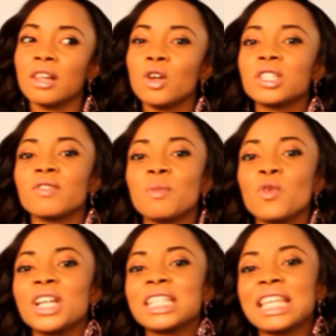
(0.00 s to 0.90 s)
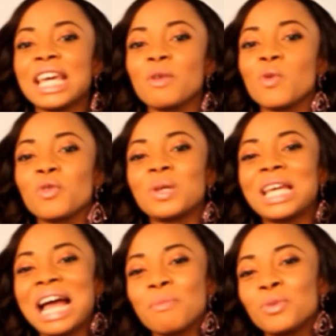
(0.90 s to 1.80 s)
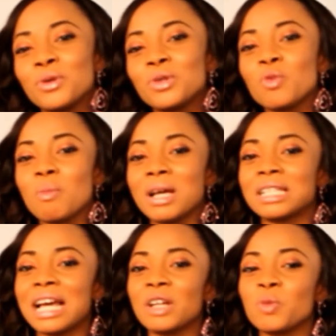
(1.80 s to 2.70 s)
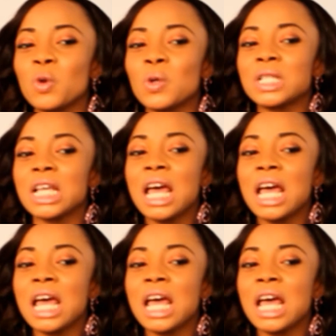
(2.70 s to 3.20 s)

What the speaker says: Lots of them wanted to hear what really happened, what my side was.